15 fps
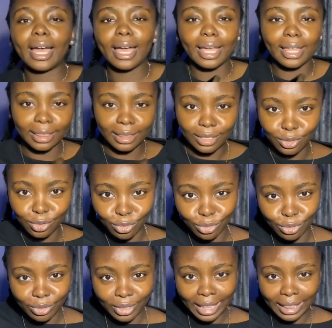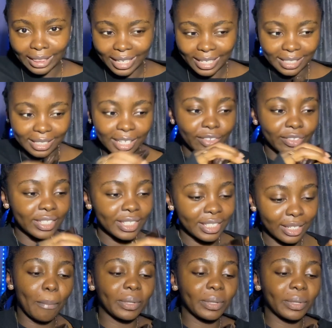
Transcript: in the school and that's their reason.